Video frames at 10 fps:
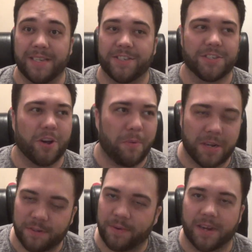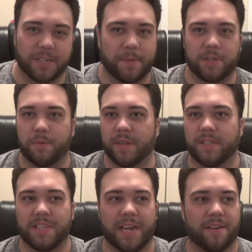He's so much fun, especially when
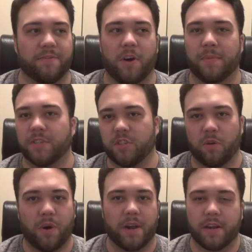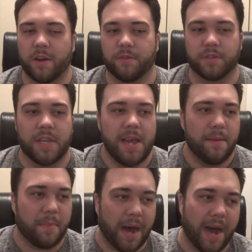the second film and so on goes
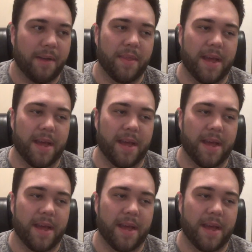behind